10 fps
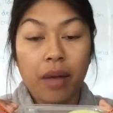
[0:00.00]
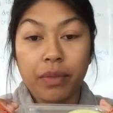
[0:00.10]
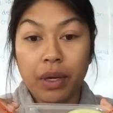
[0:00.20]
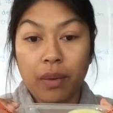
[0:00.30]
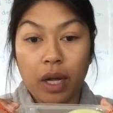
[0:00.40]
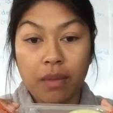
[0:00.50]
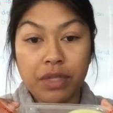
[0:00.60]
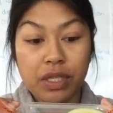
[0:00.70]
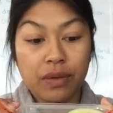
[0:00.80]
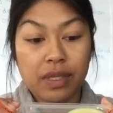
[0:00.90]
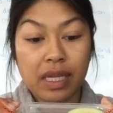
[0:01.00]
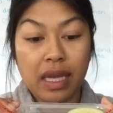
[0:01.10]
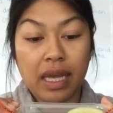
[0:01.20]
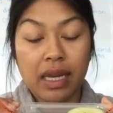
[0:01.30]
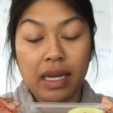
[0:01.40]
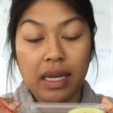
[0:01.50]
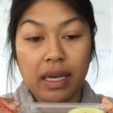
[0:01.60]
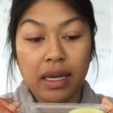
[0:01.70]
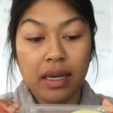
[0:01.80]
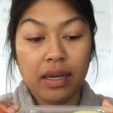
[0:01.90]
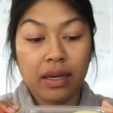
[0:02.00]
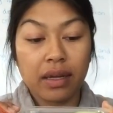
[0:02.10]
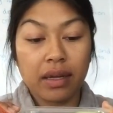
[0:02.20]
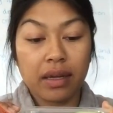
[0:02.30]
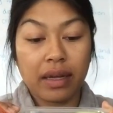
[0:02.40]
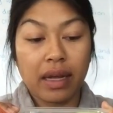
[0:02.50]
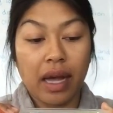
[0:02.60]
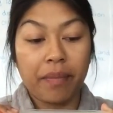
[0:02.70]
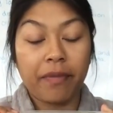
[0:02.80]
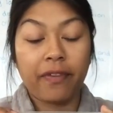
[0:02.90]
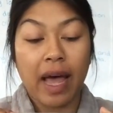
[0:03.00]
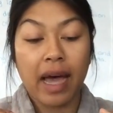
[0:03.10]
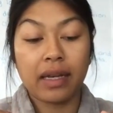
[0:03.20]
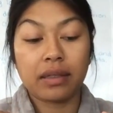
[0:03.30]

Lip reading: You're welcome to use any flat